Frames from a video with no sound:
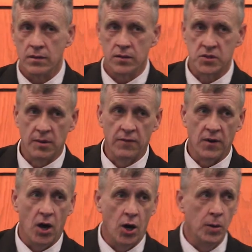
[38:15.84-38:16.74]
do some of
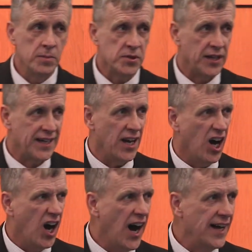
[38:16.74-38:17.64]
our homes, are they kind of
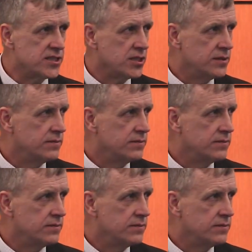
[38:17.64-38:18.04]
hot,